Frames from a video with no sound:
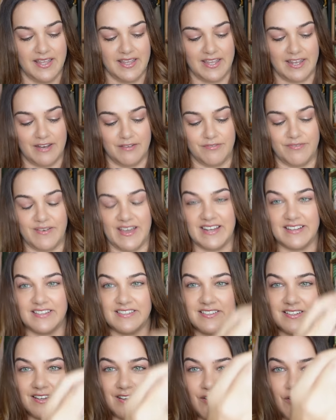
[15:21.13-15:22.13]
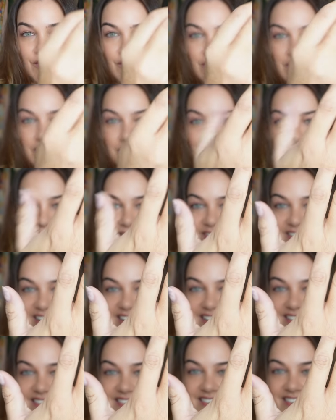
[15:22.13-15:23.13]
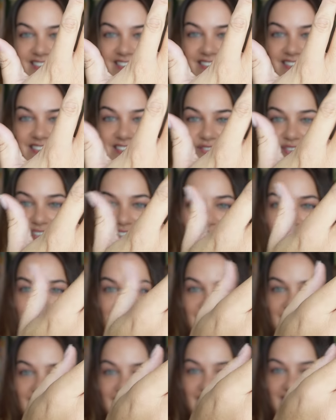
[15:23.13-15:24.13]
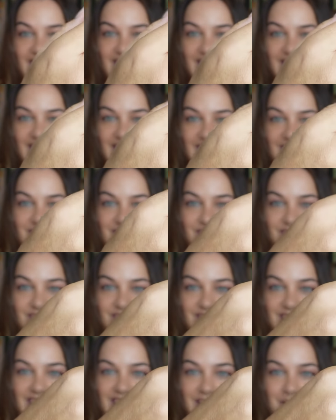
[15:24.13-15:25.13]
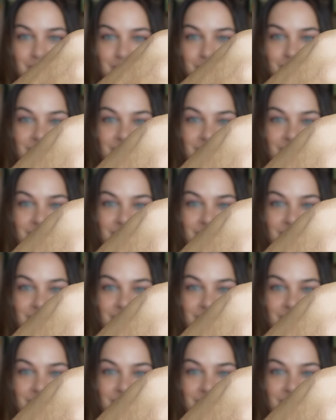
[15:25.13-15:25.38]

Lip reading: In fact, all of my rings on this finger here are Canturi,